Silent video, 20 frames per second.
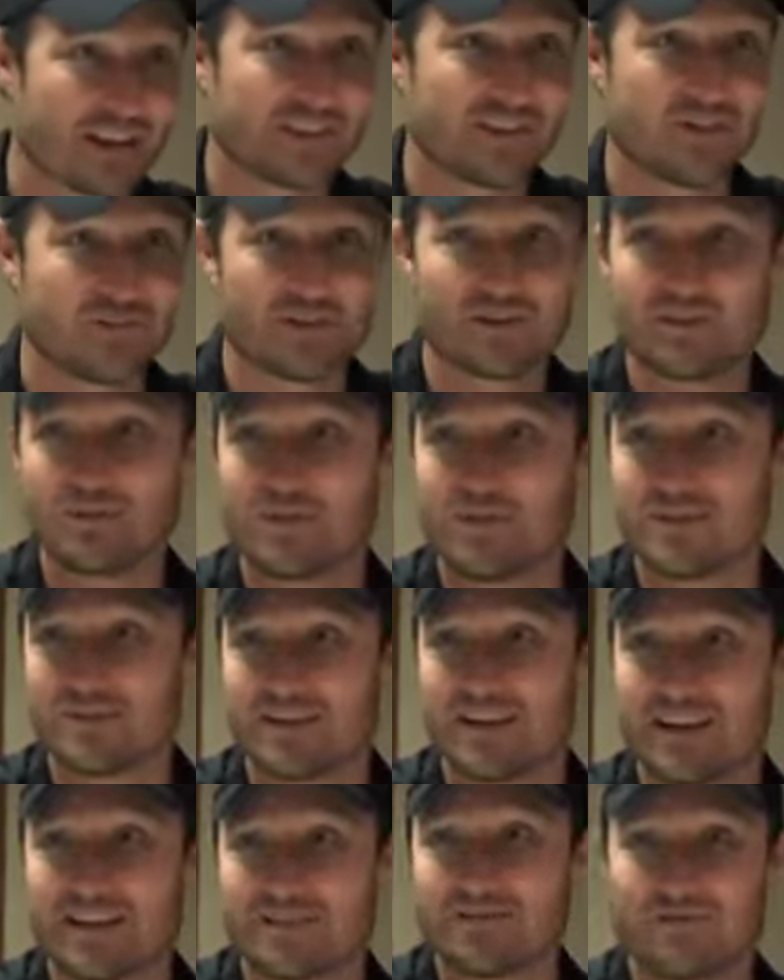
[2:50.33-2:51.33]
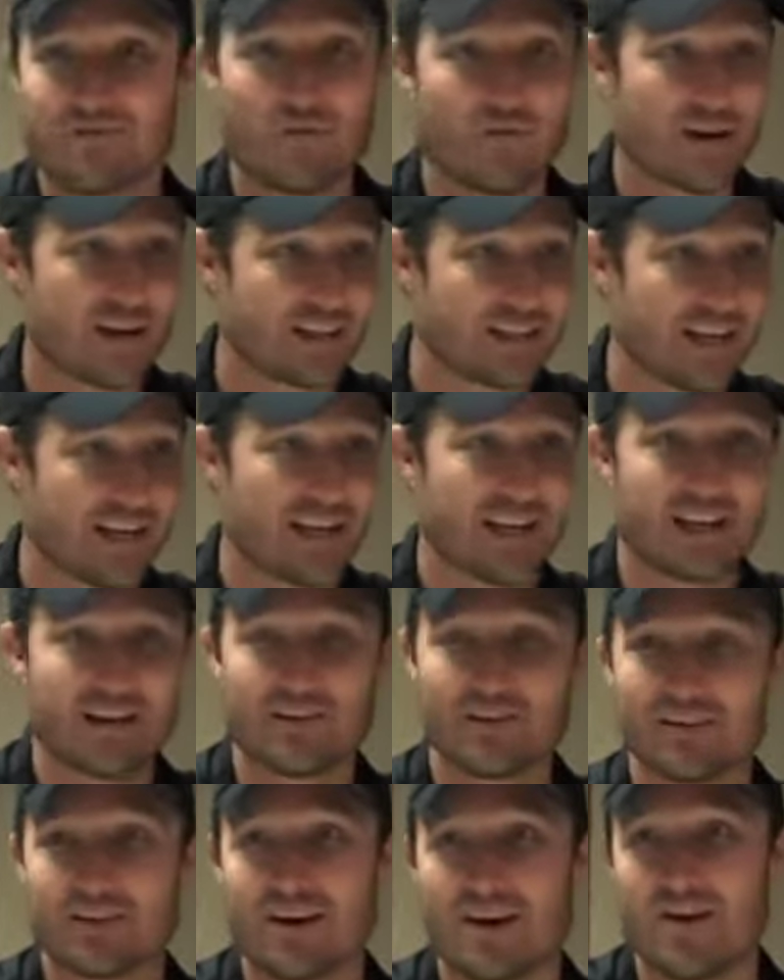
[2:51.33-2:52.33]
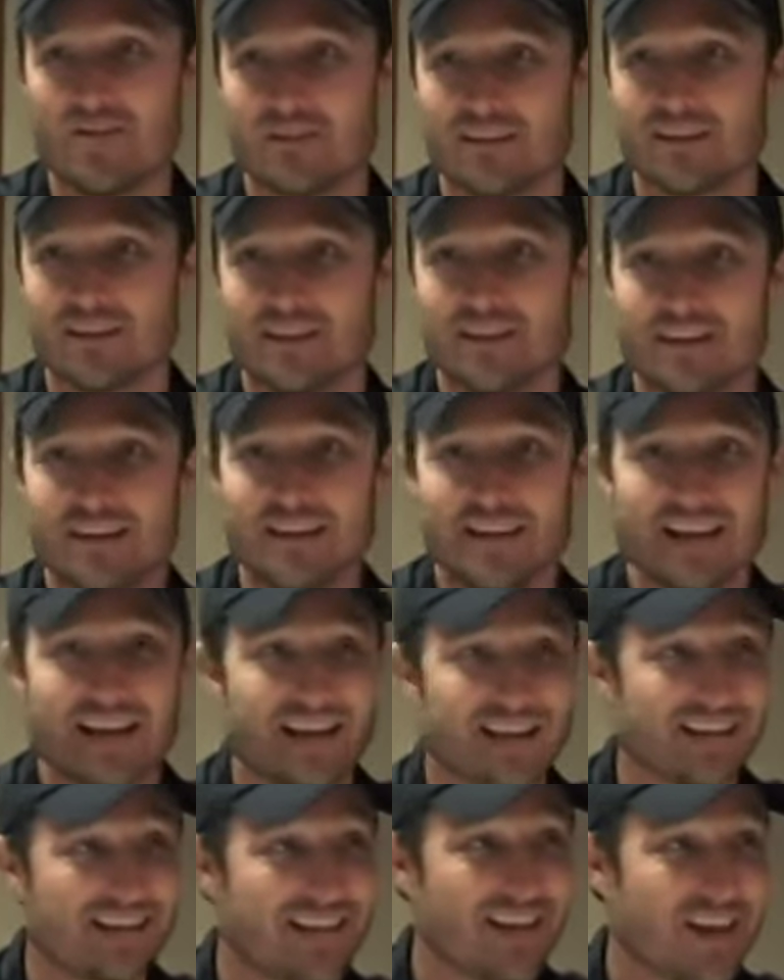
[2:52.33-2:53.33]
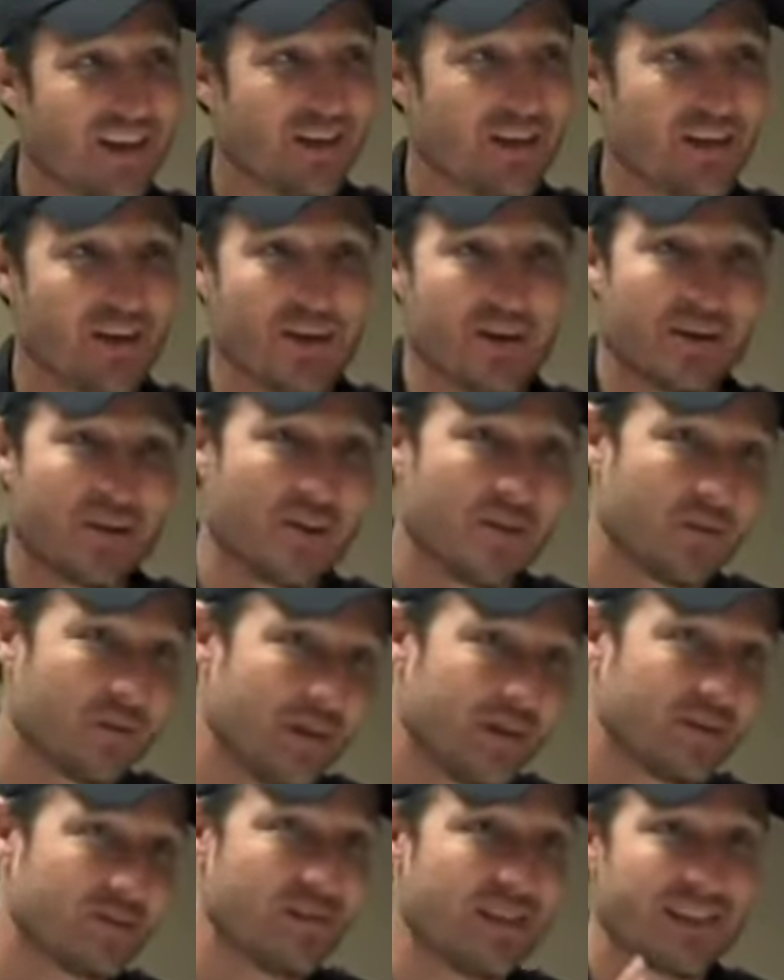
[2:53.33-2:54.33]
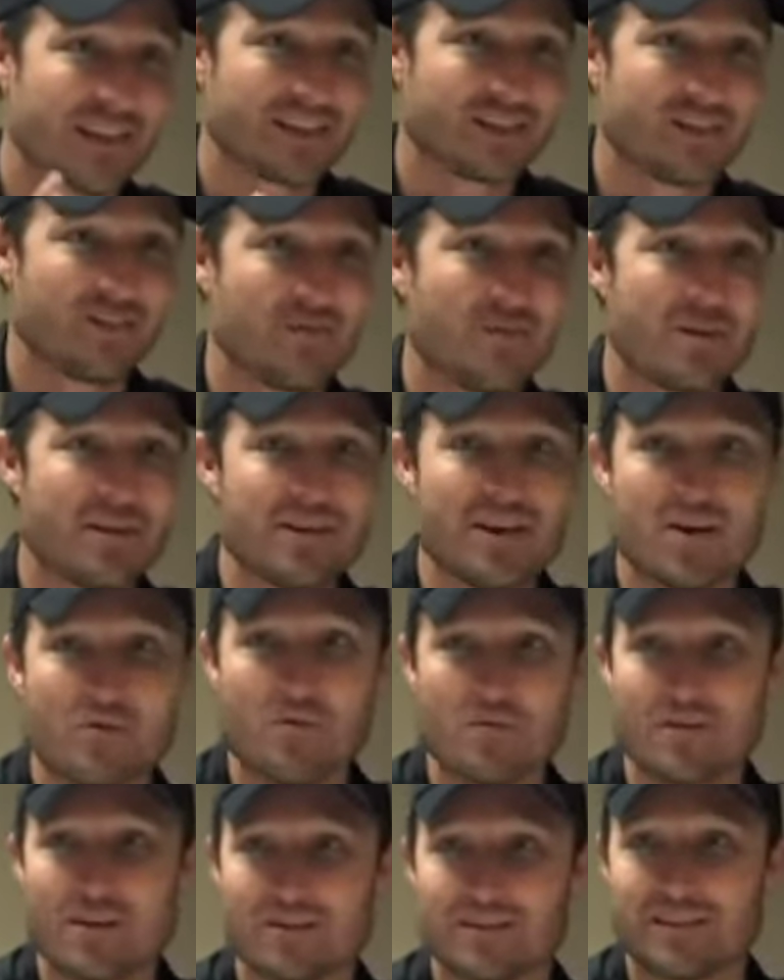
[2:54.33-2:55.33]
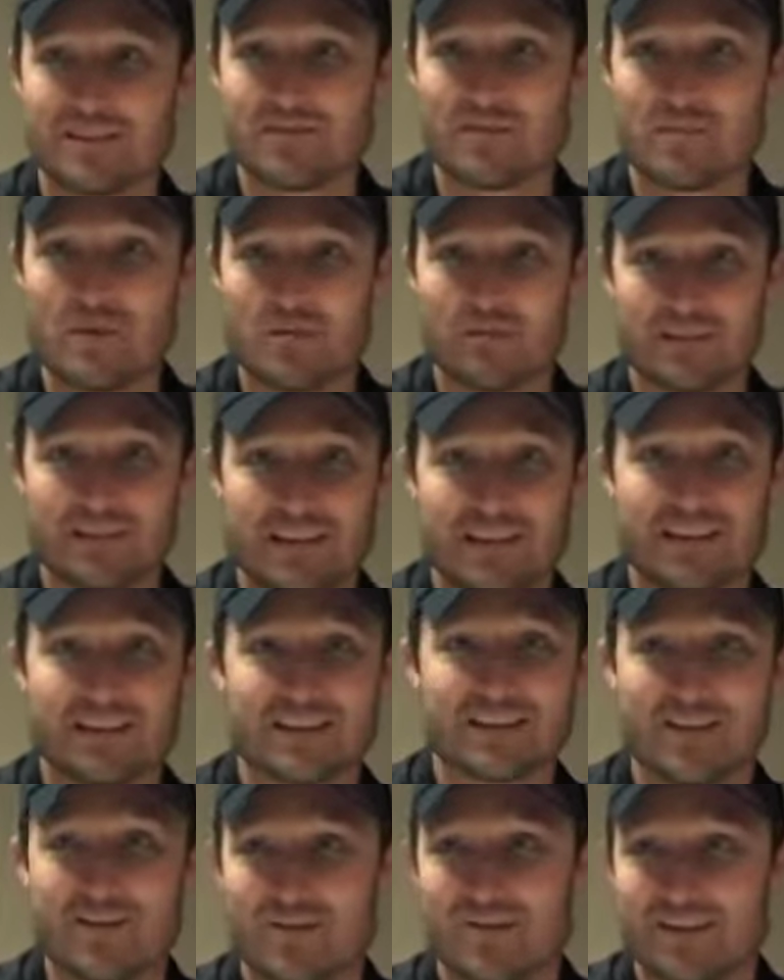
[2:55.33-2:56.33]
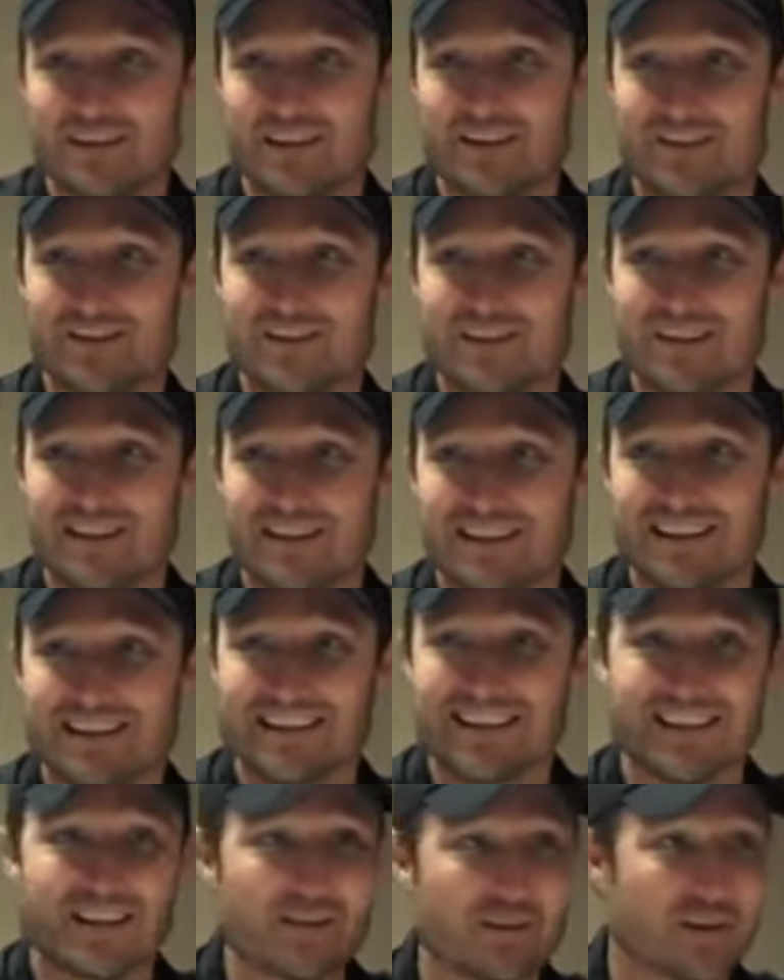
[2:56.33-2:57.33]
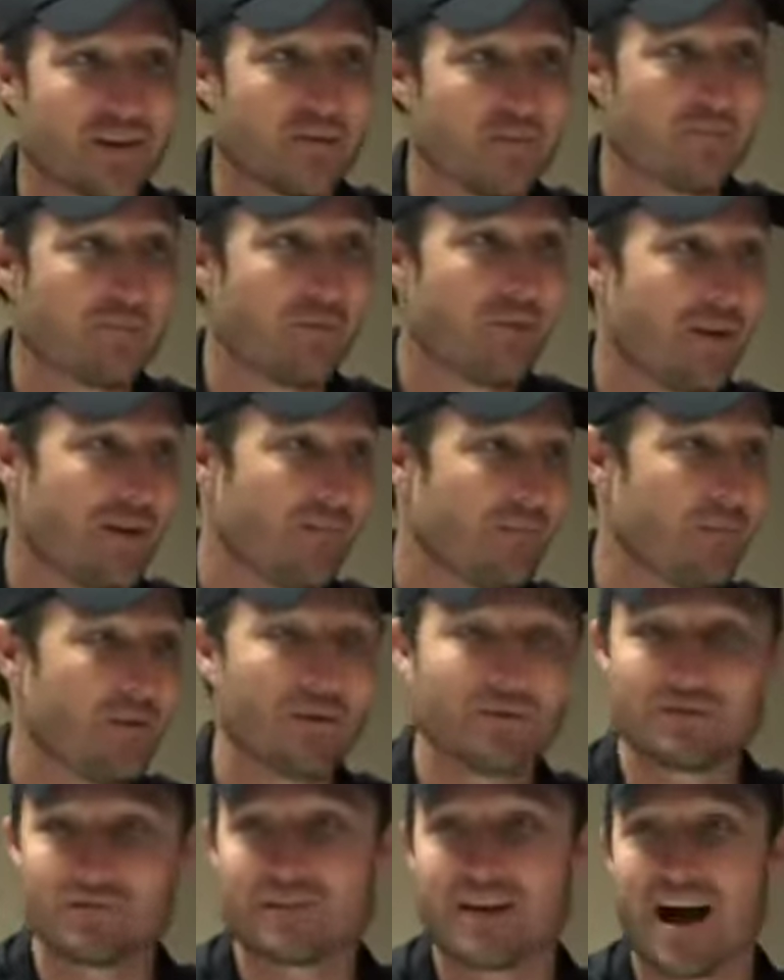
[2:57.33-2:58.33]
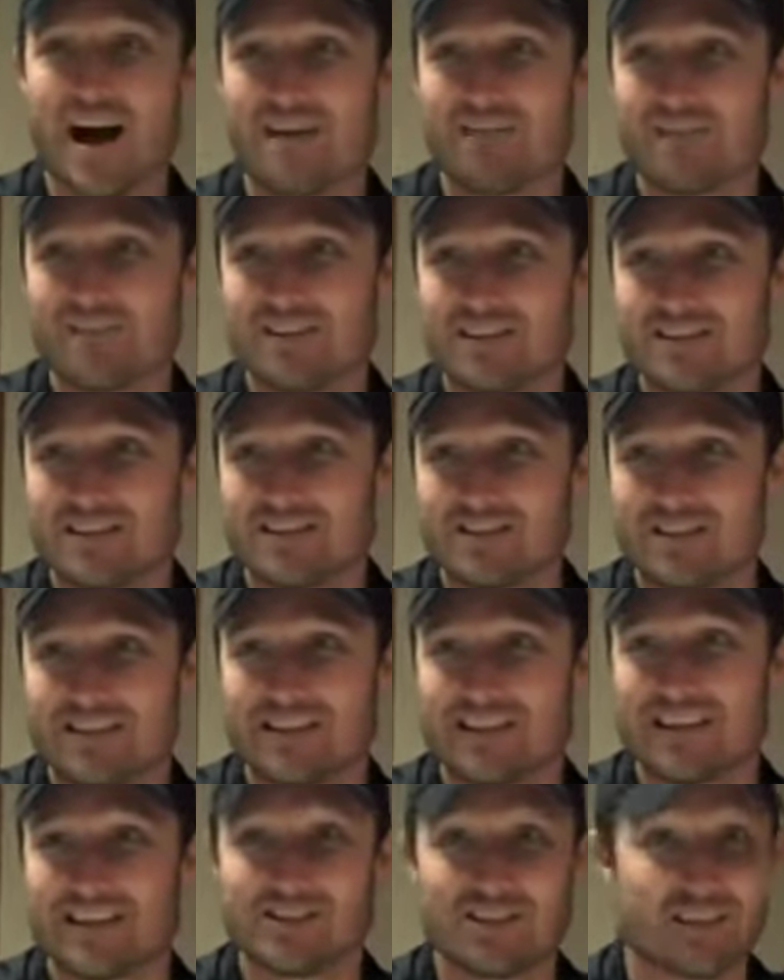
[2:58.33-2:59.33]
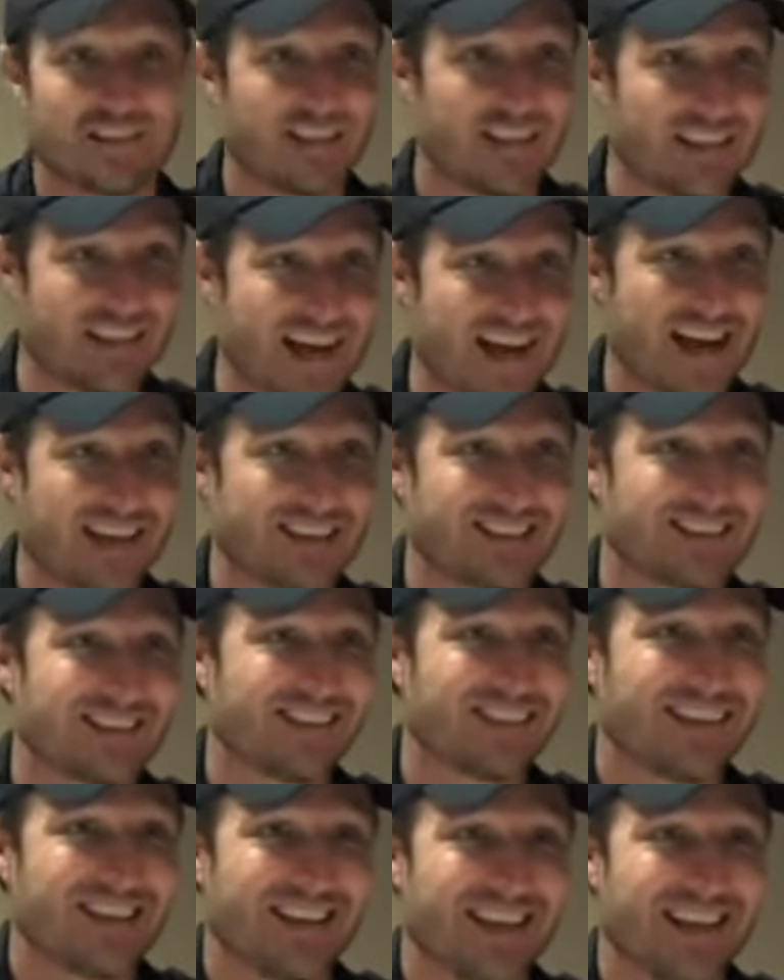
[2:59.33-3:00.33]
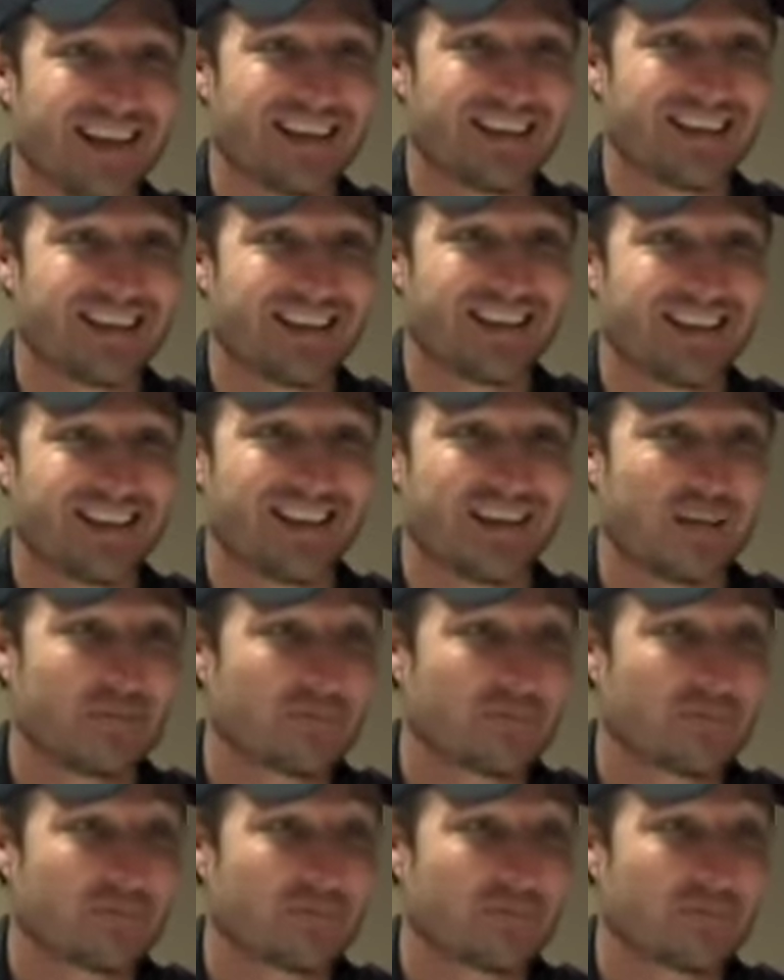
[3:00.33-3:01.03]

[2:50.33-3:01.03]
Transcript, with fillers: She ran two oh six and four eighteen a year ago, and and you know, you go to the regional meet. That's the one young woman on our team that probably needed to go, you know, you know, get a, a bolt of confidence, and she and she did that, and, and uh,